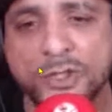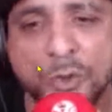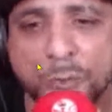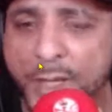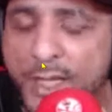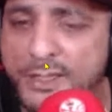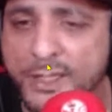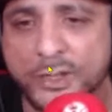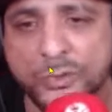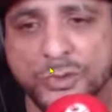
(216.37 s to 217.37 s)
Tupac
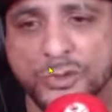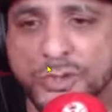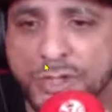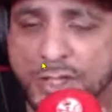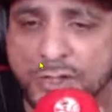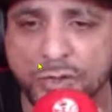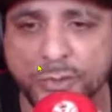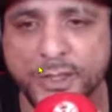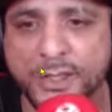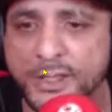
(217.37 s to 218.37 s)
said he was gonna change,
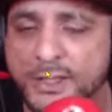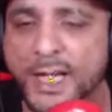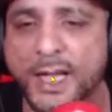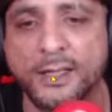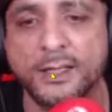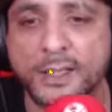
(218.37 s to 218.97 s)
homie, and he died.